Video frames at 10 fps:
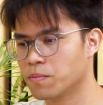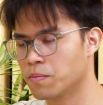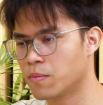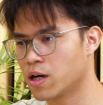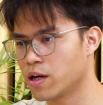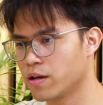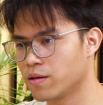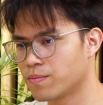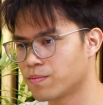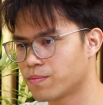
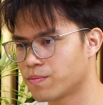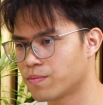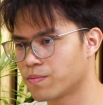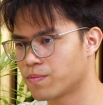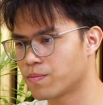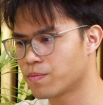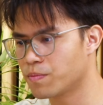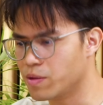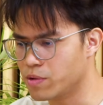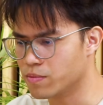
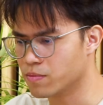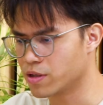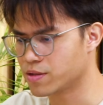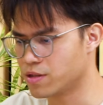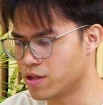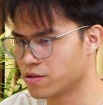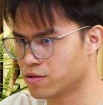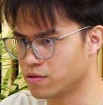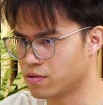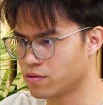maybe my
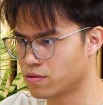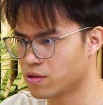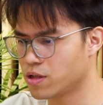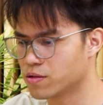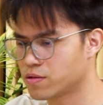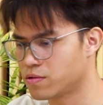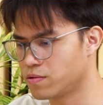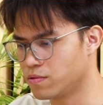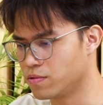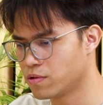suggestion is
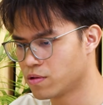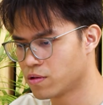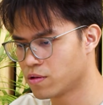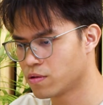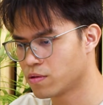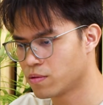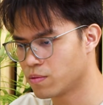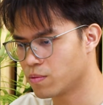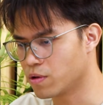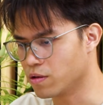to,
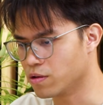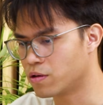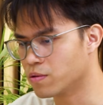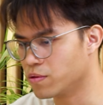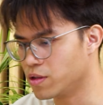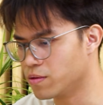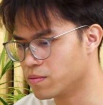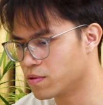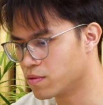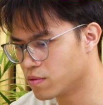well, not only
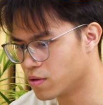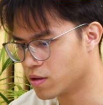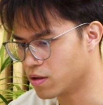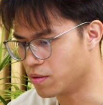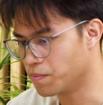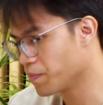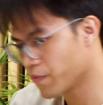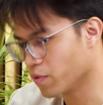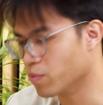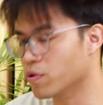
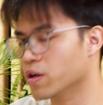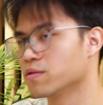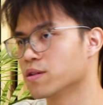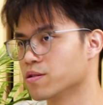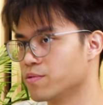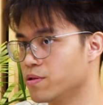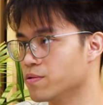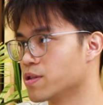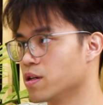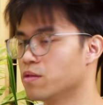from what Sasrindu
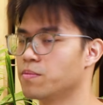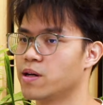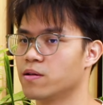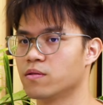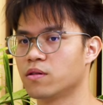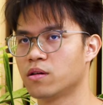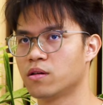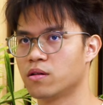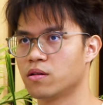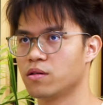said about
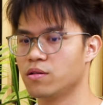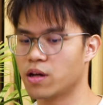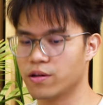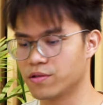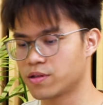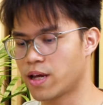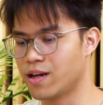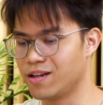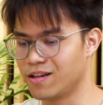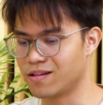
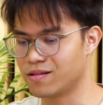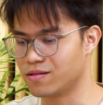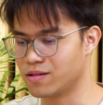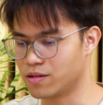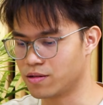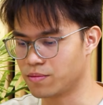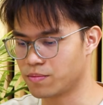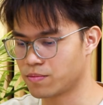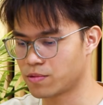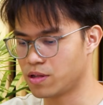understanding the
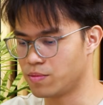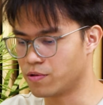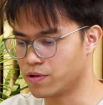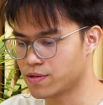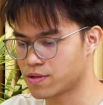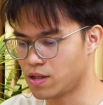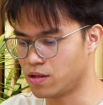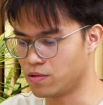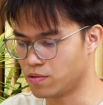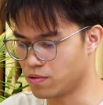key points
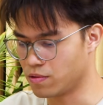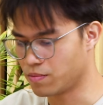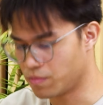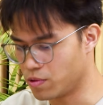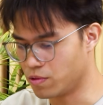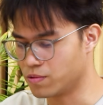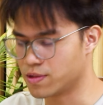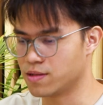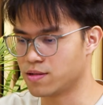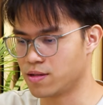in your
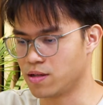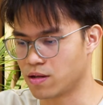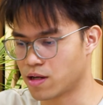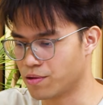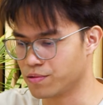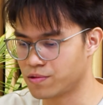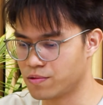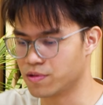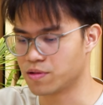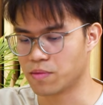notes and seeing how
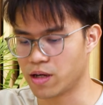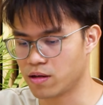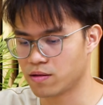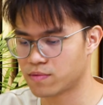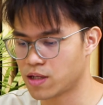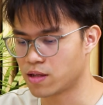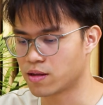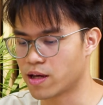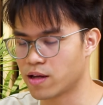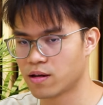students might take
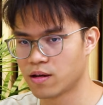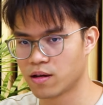that,